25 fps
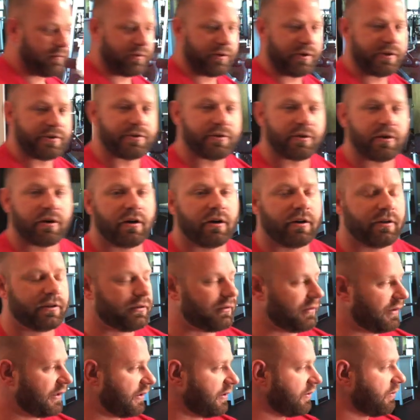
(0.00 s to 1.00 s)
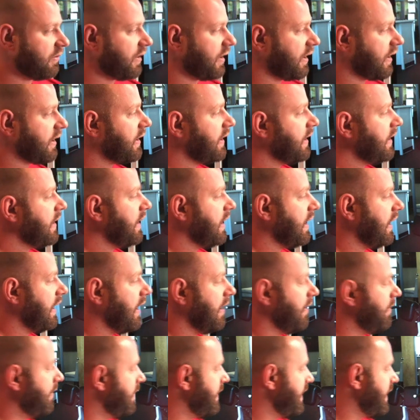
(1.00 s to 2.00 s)
boys are all doing the work.
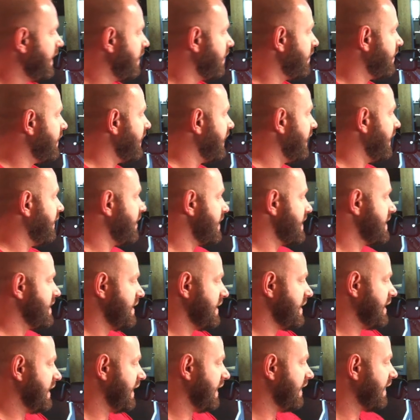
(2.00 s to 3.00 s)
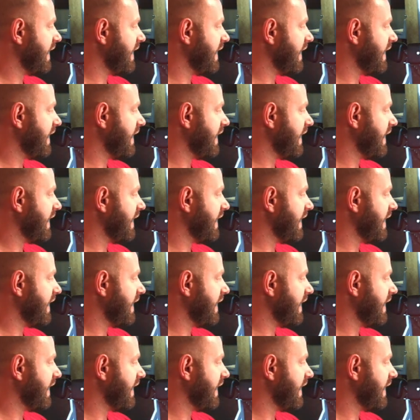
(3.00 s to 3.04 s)
There really wasn't any